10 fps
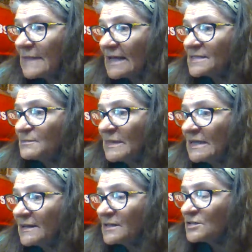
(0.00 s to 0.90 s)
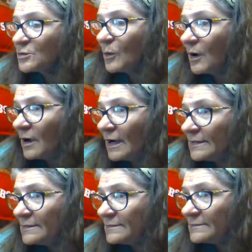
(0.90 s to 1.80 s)
has been in the squad.
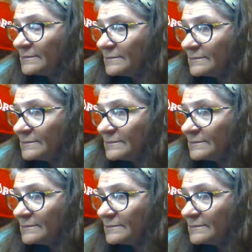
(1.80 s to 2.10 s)
And